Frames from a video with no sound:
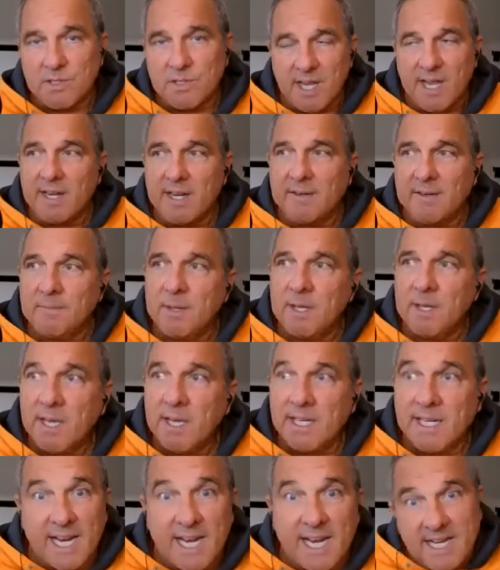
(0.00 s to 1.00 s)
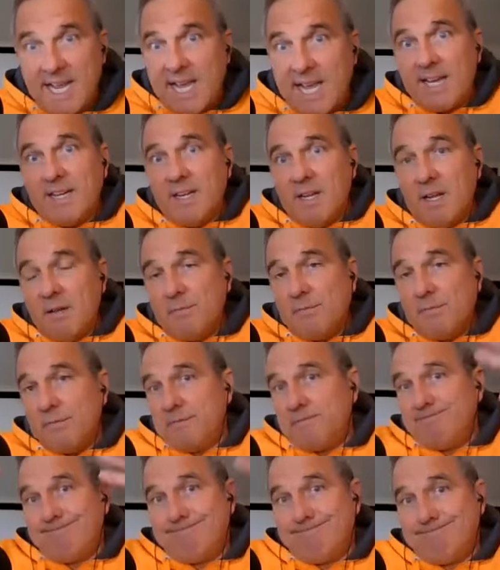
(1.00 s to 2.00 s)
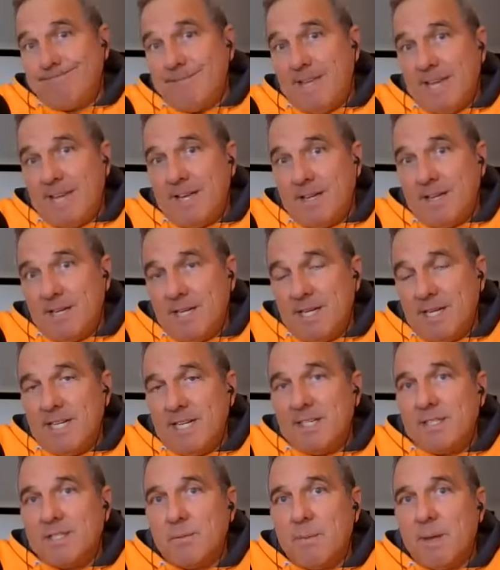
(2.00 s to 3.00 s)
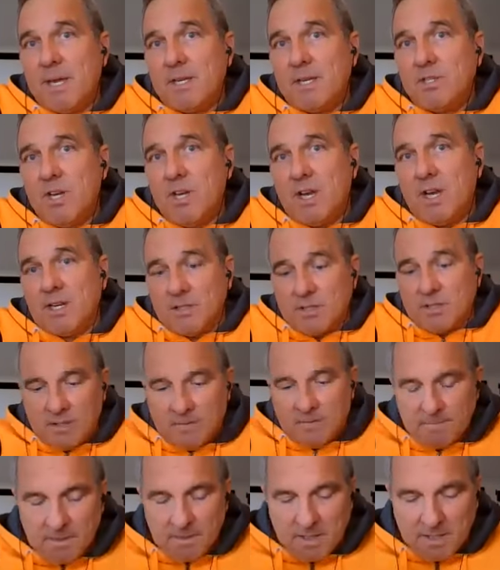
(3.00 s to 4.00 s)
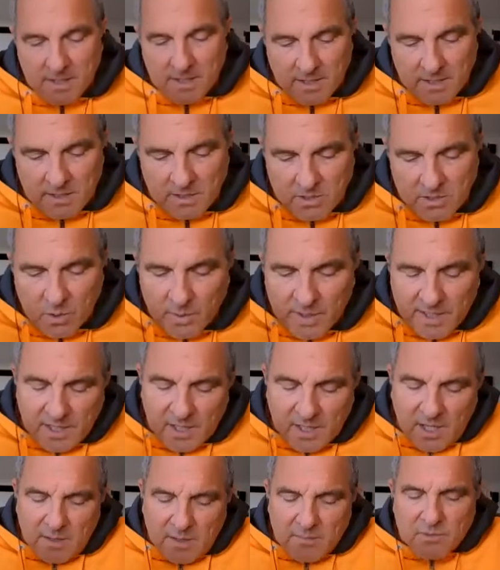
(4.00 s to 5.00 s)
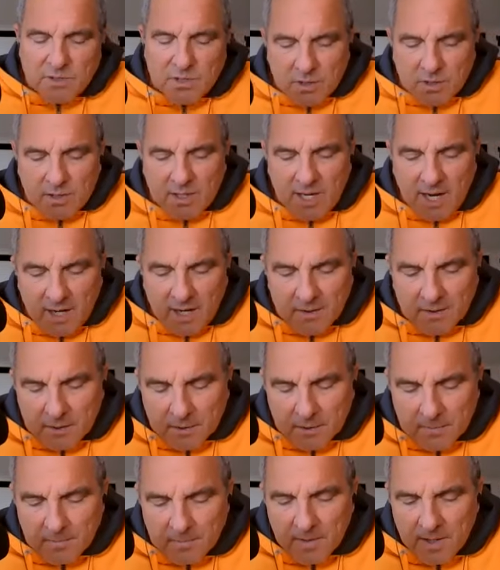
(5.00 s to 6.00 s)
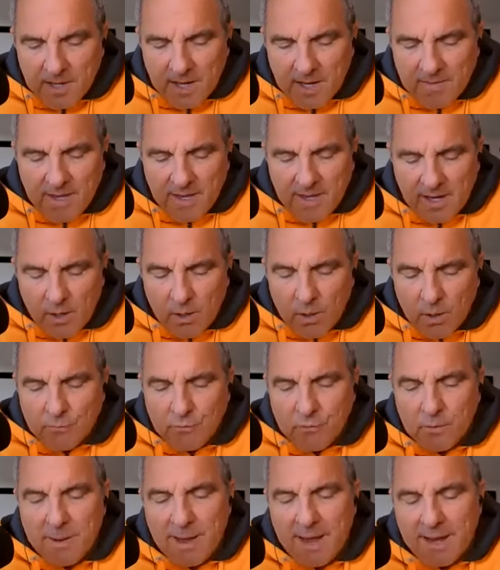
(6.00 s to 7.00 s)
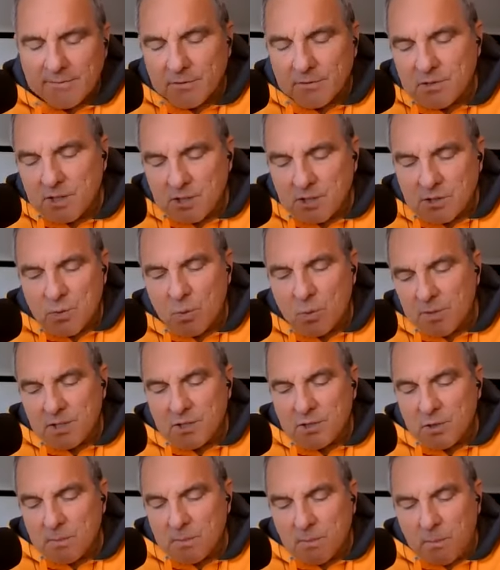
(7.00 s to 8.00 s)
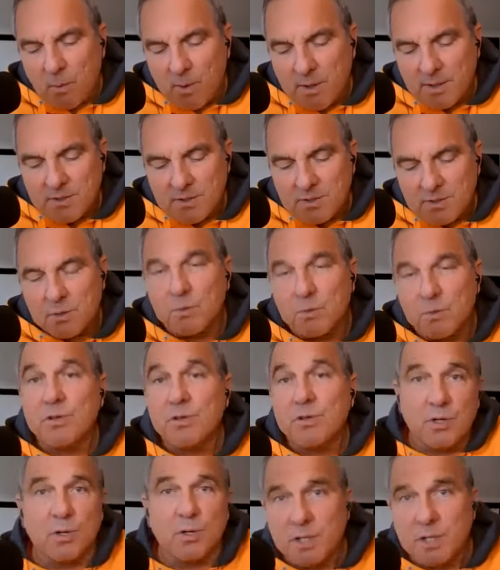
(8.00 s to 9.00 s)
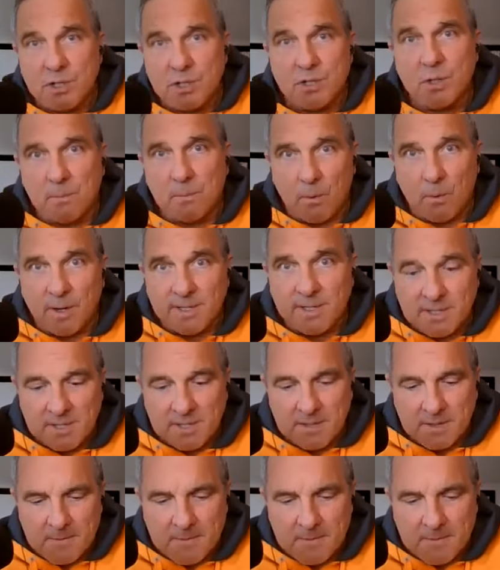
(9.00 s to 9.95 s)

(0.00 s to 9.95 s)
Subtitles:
10, and Andy had enough and needed to make a change. So in comes Dirk Cutter, and they go from averaging 22 points to 32 points.